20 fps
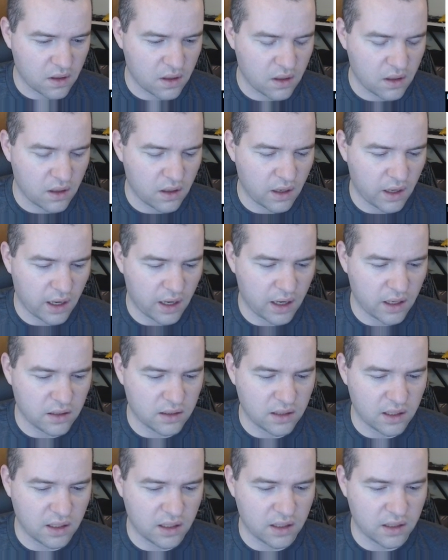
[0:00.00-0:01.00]
And
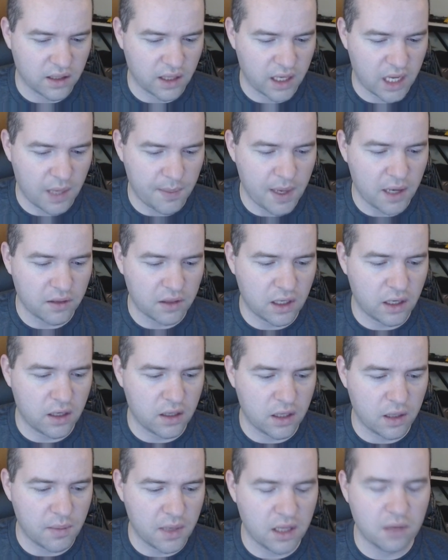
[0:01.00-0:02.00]
they came out there and
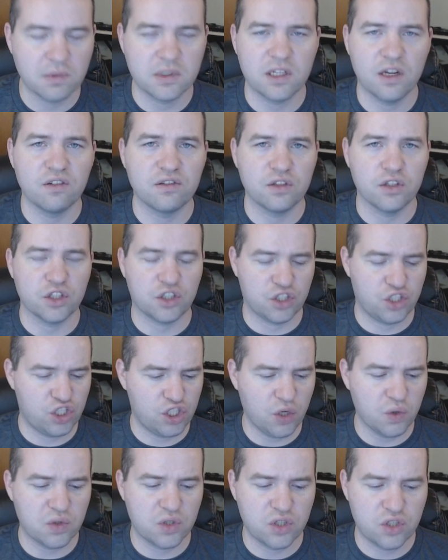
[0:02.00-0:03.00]
they made themselves look so
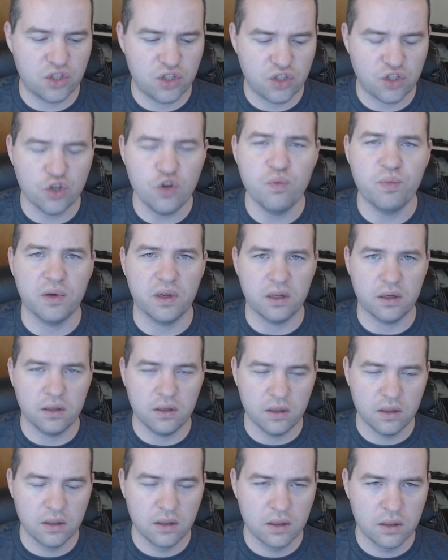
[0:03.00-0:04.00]
stupid
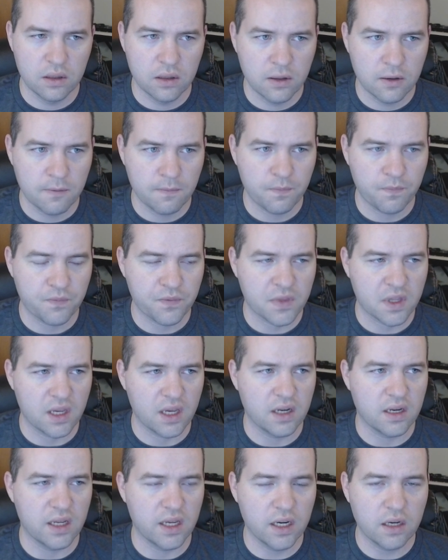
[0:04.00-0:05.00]

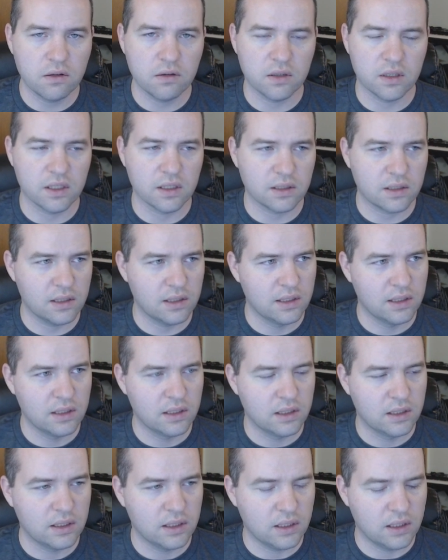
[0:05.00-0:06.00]
and ignorant.
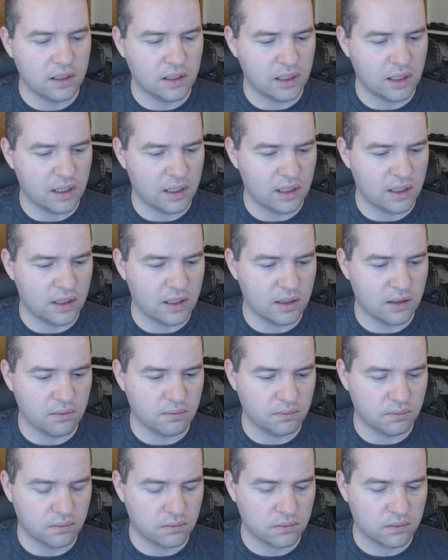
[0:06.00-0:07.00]

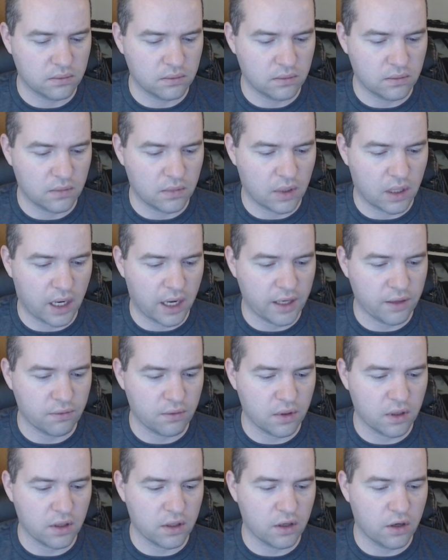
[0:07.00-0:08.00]
I
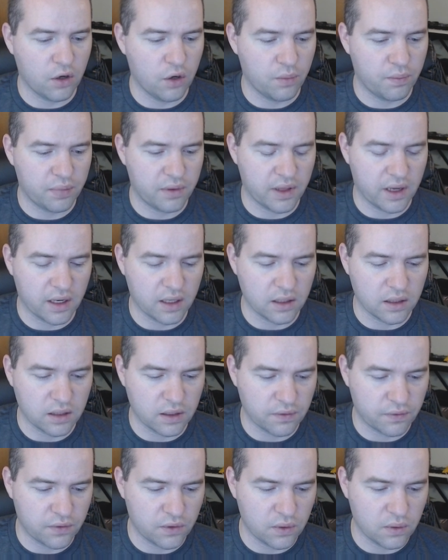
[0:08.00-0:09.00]
really hope that
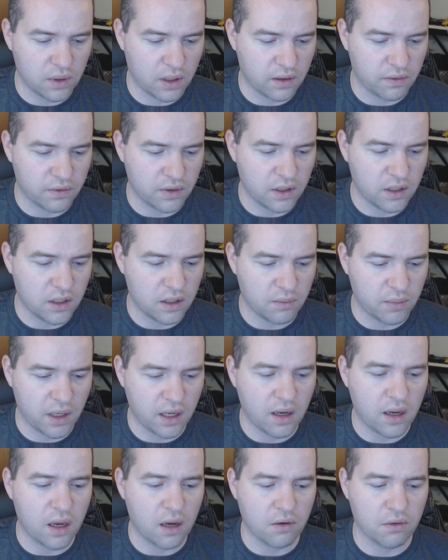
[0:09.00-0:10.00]
if you have any
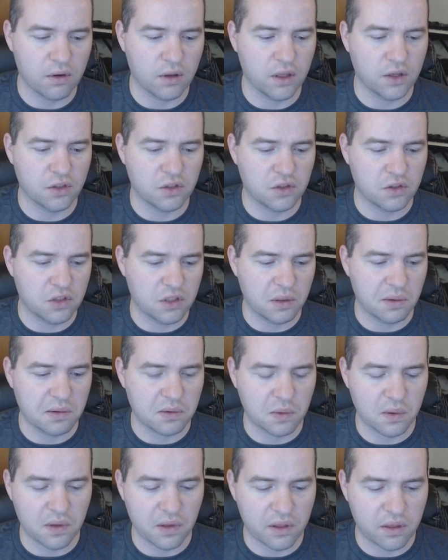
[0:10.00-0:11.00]
banking relationships
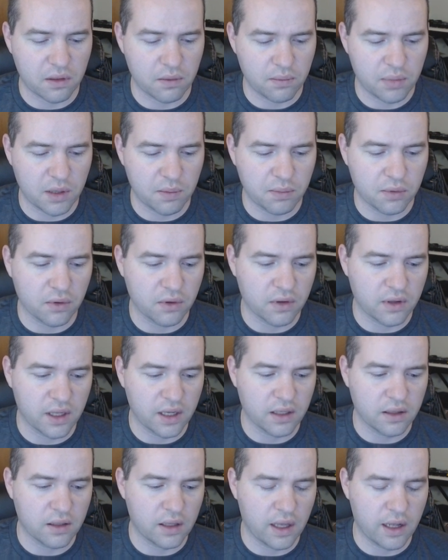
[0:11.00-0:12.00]
with people
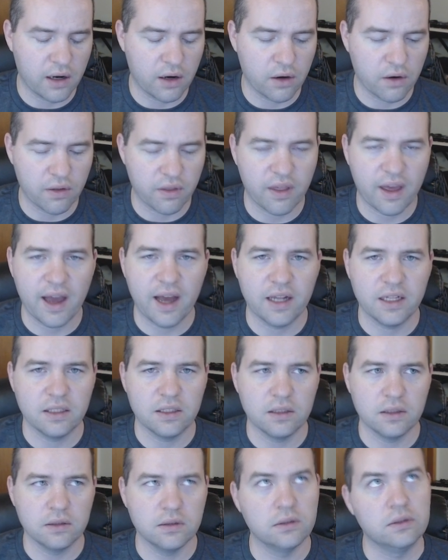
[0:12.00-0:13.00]
that are that
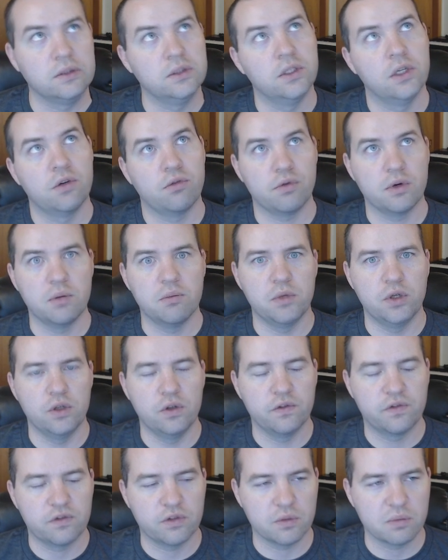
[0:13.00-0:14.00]
removed
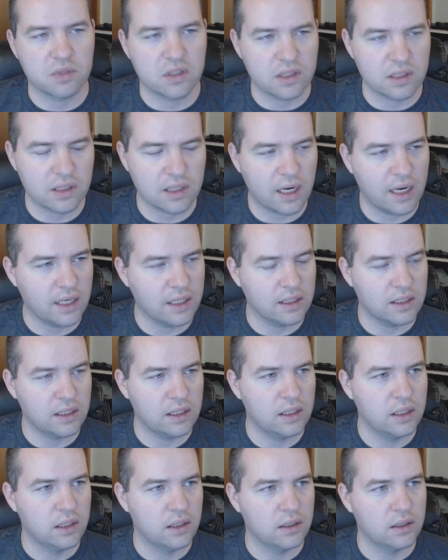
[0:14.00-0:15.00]
from society
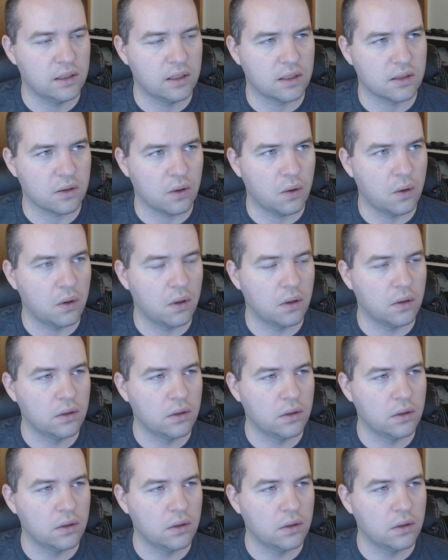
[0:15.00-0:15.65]
as a whole,